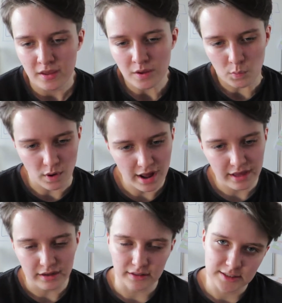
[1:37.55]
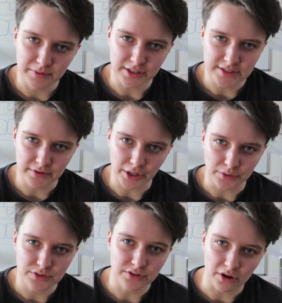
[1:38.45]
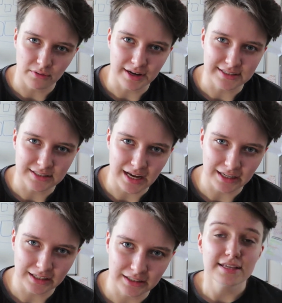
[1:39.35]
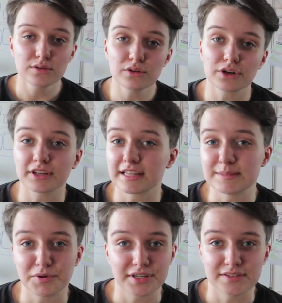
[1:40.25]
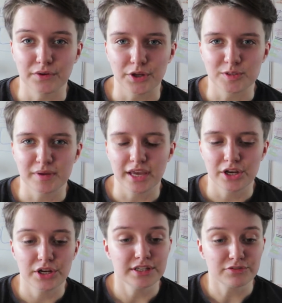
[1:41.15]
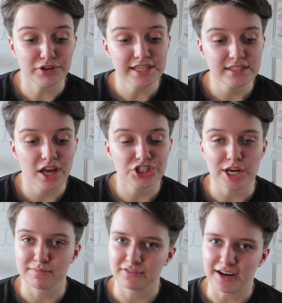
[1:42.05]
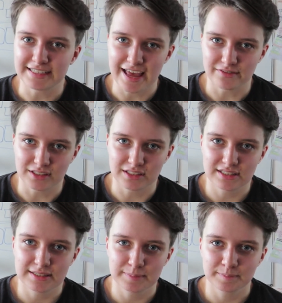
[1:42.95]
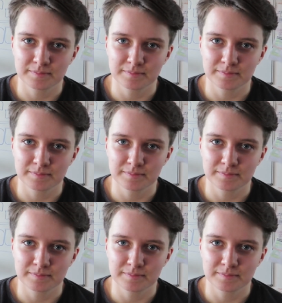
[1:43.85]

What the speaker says: Why are conspiracy videos so entertaining? As all good conspiracy videos begin, you need to research and provide evidence.